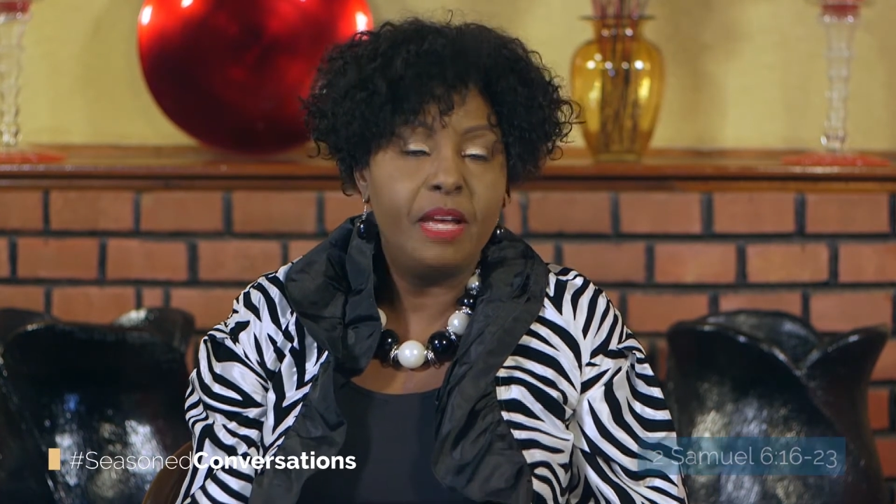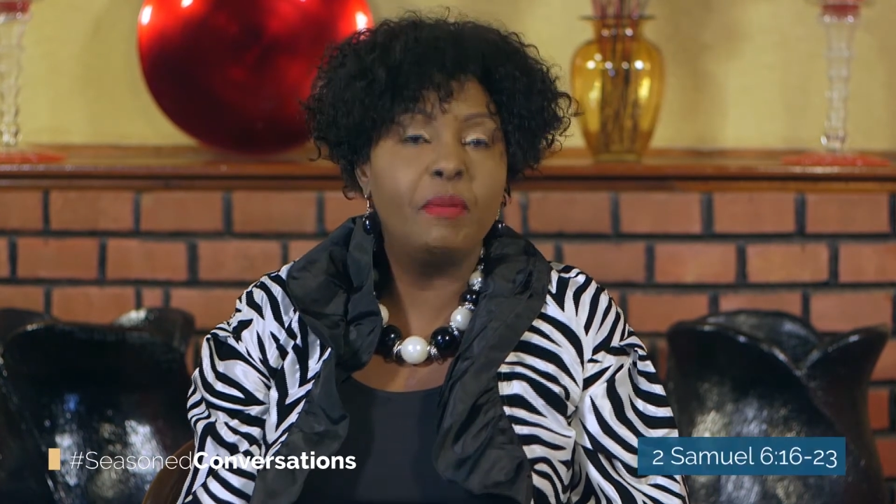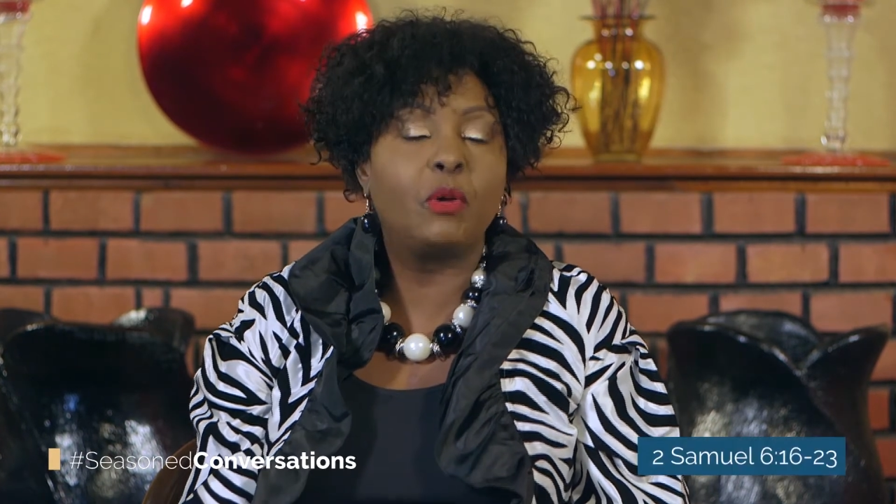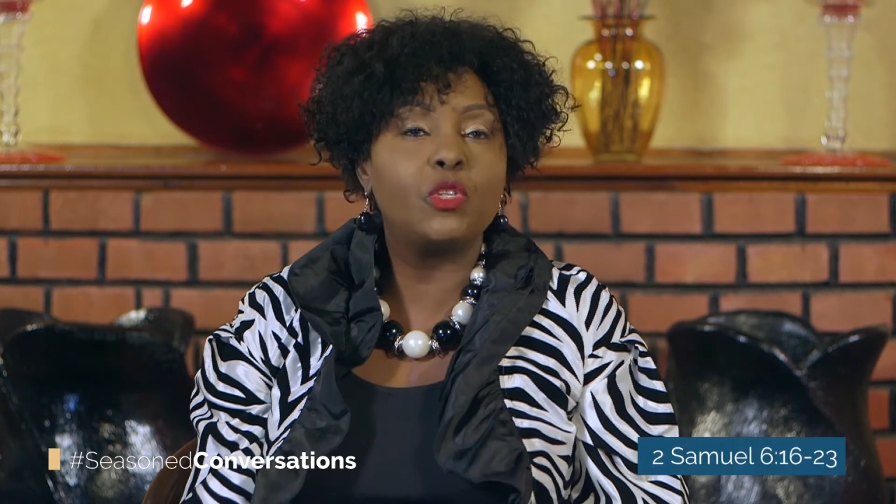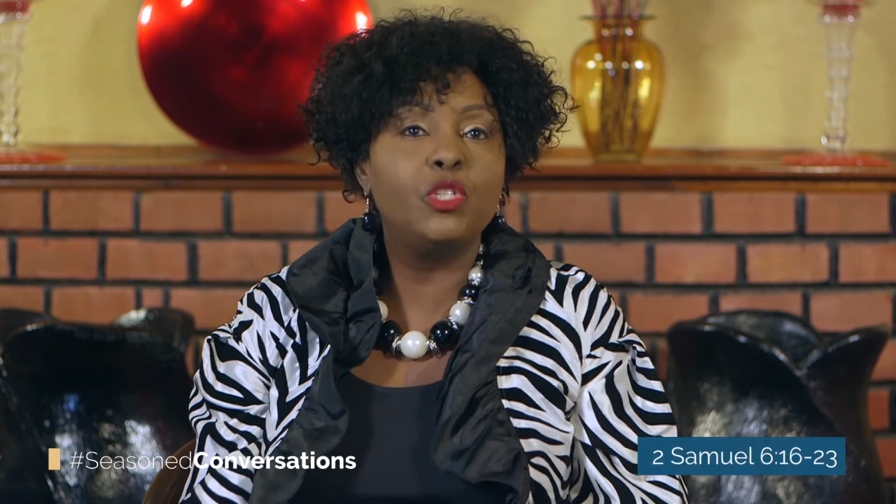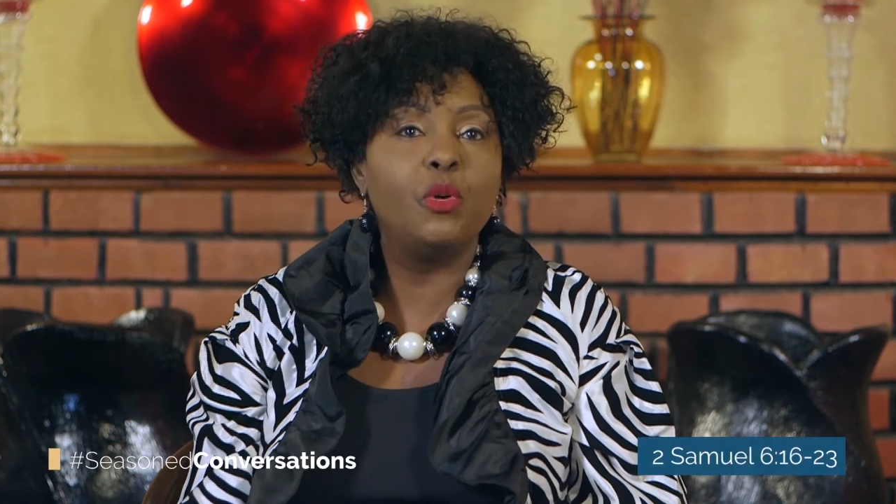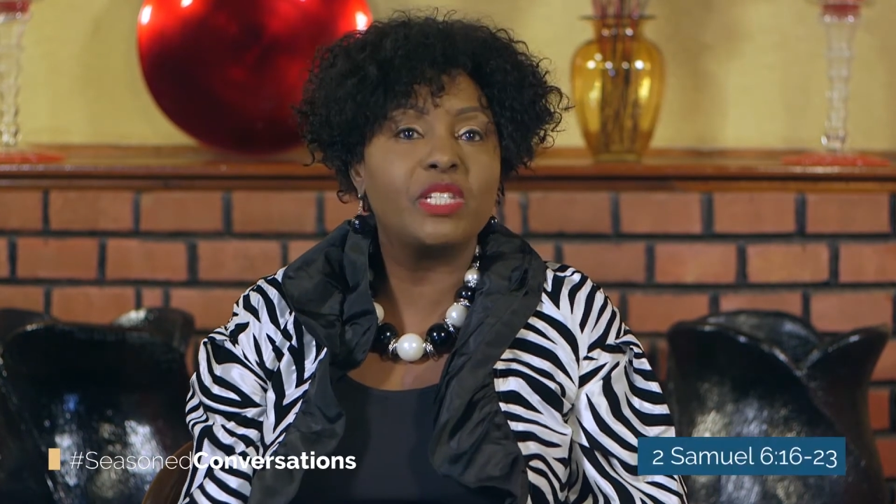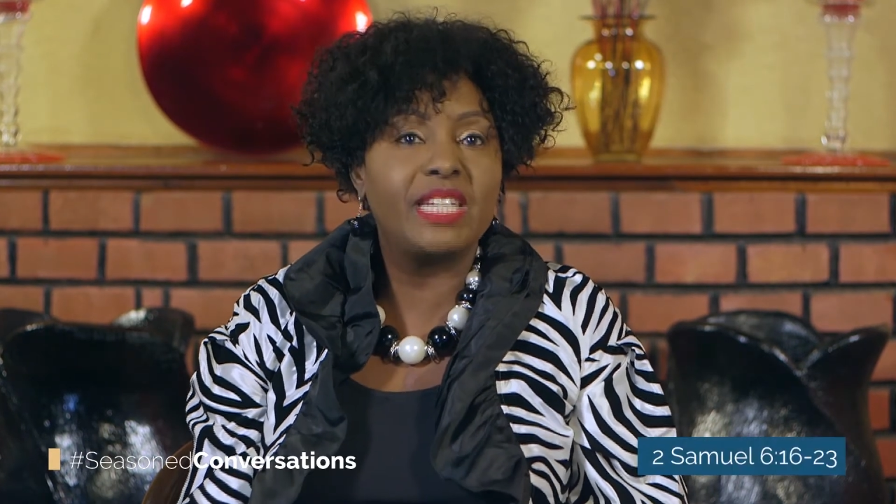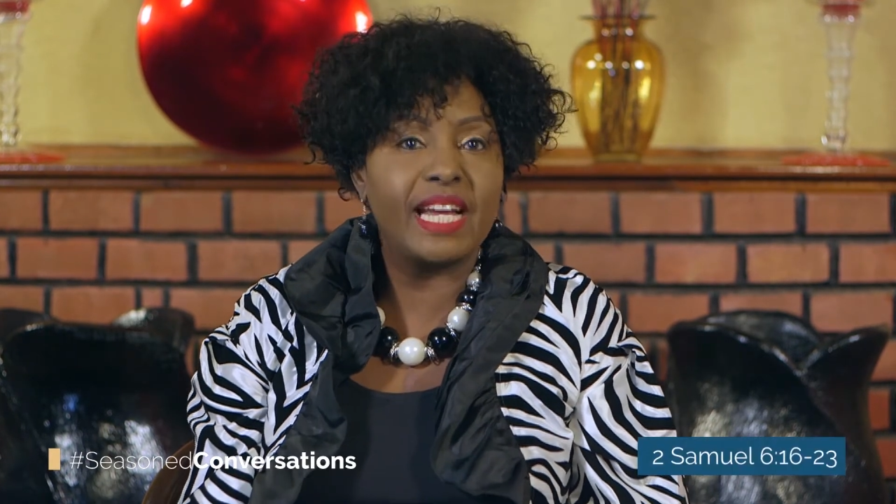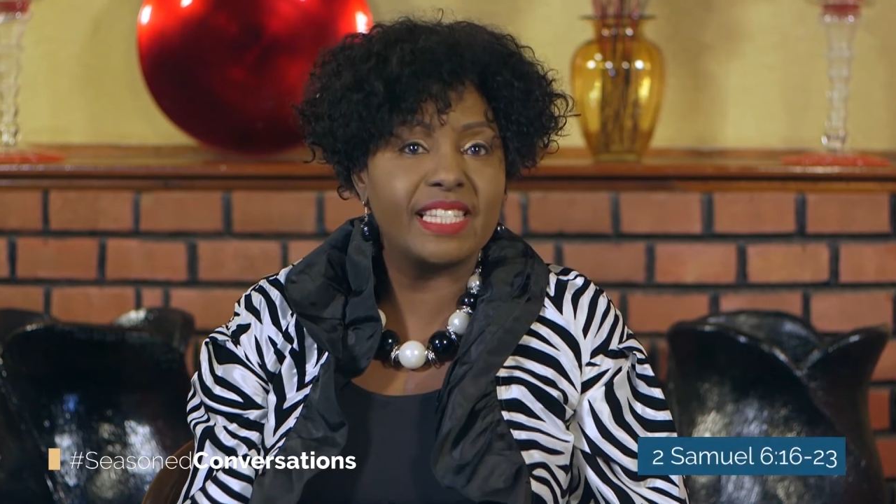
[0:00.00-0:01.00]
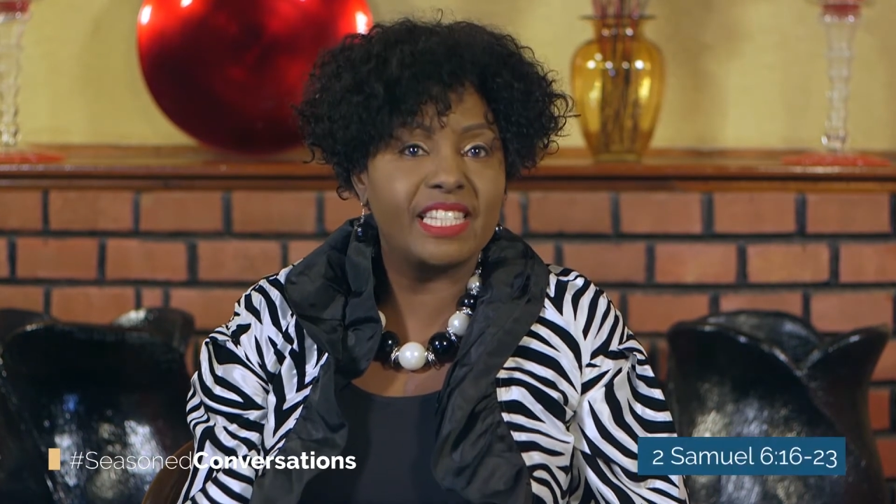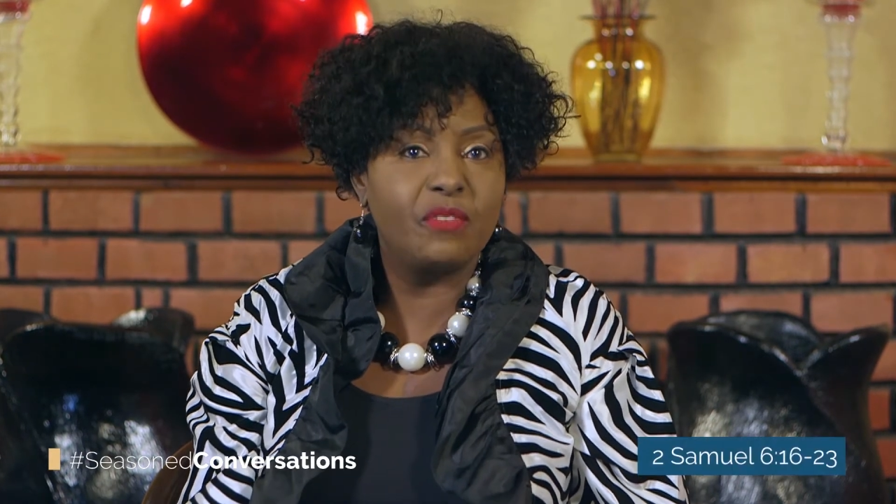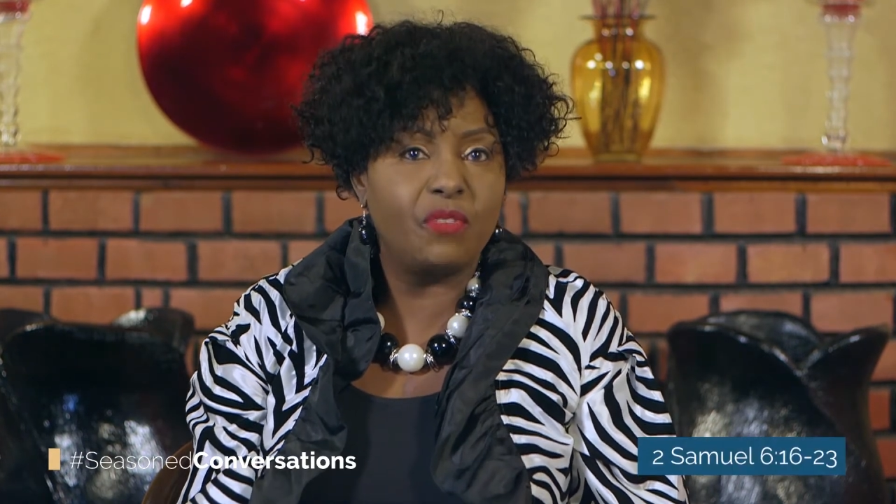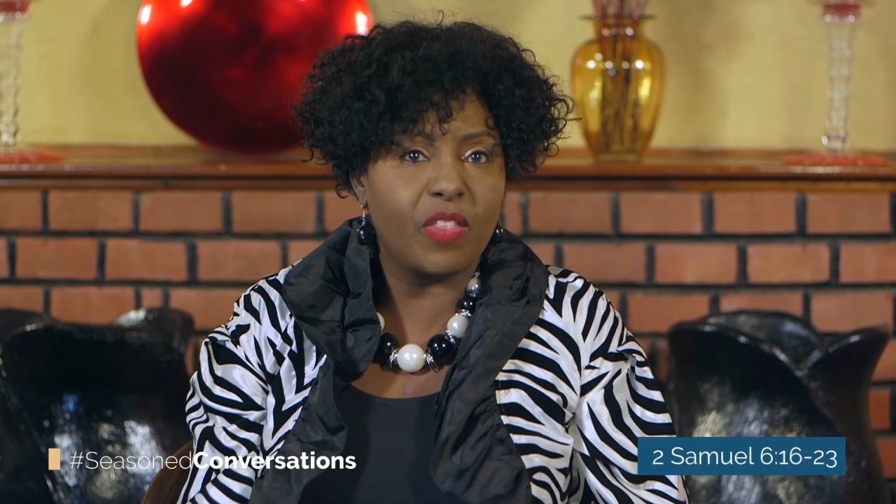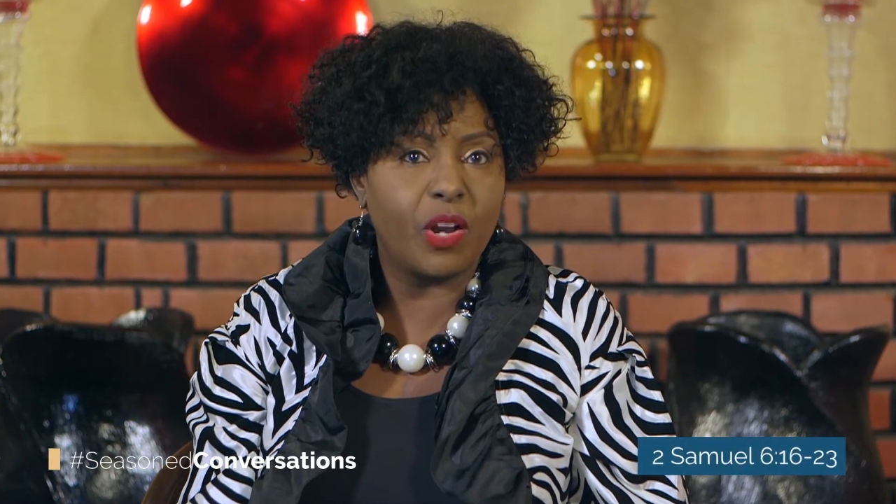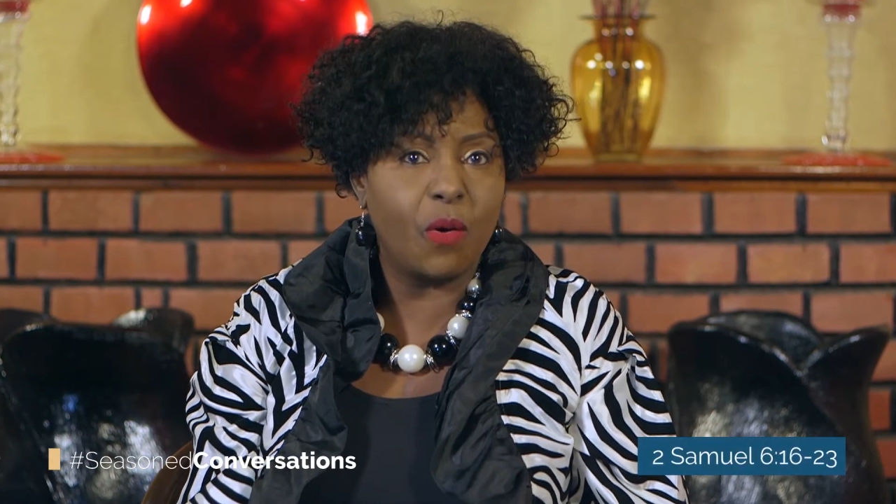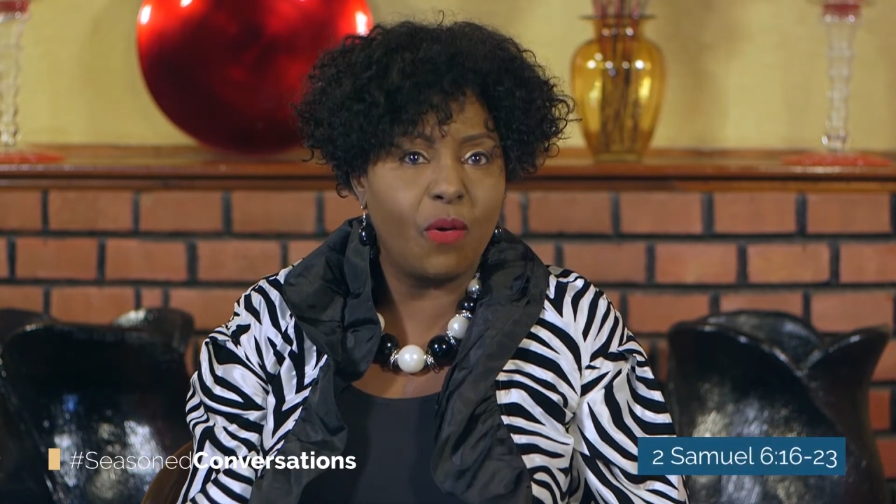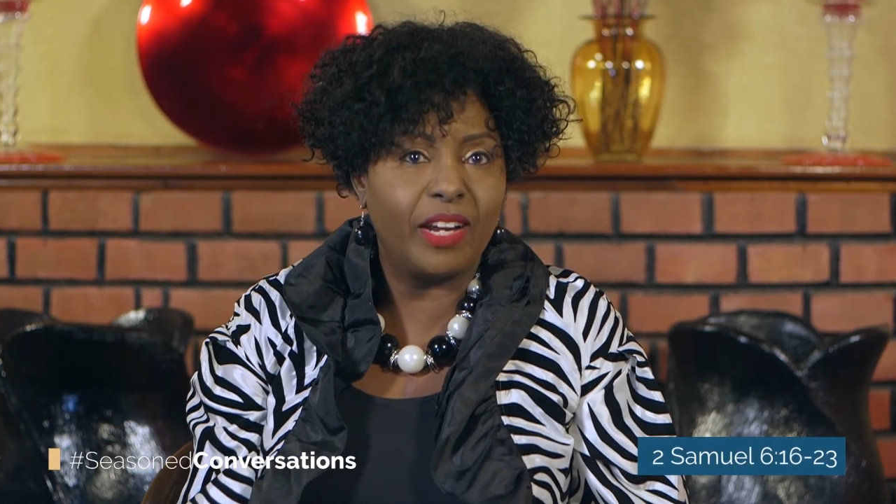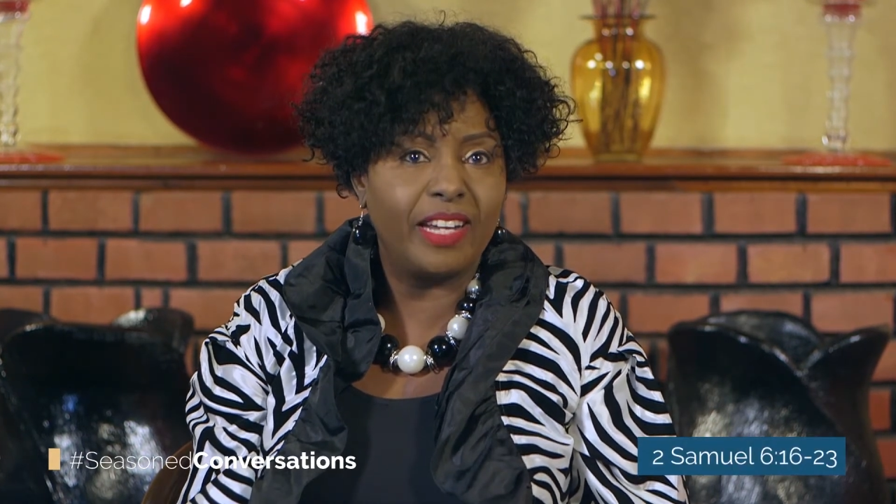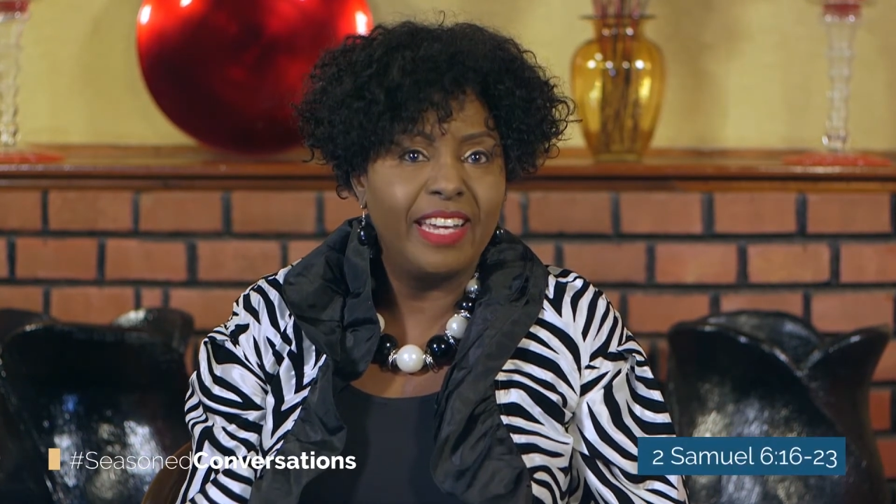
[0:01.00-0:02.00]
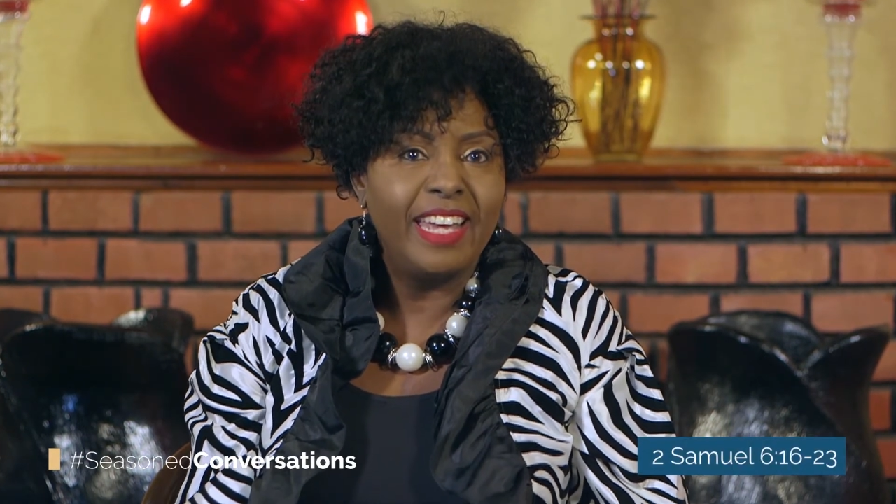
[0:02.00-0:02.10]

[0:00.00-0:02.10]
because he was dancing for the Lord.